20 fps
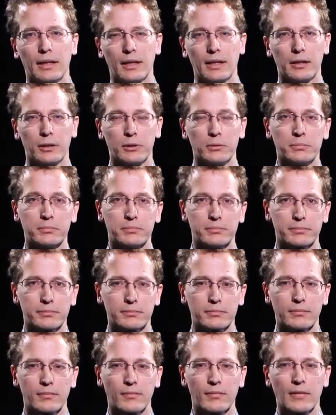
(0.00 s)
Hello.
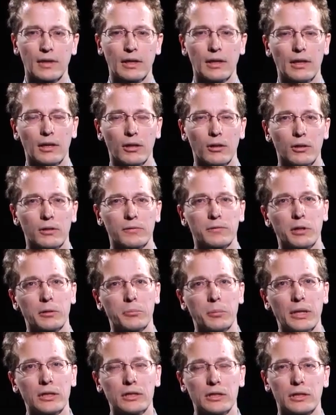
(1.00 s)

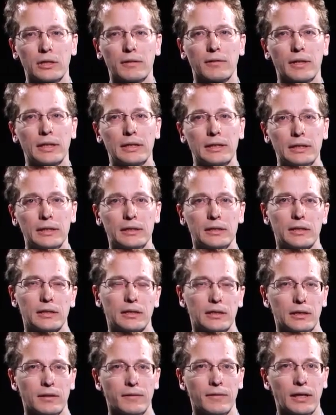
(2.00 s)
Confirmation of
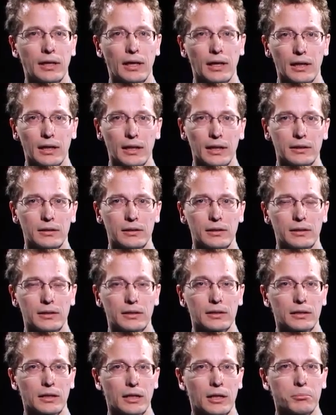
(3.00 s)
identity of analyte in the
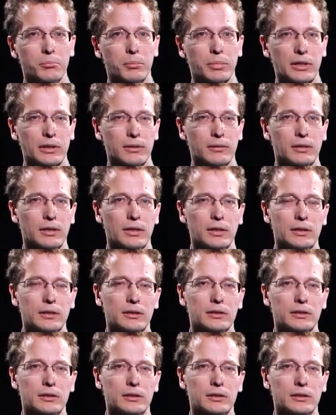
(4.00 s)
sample uh,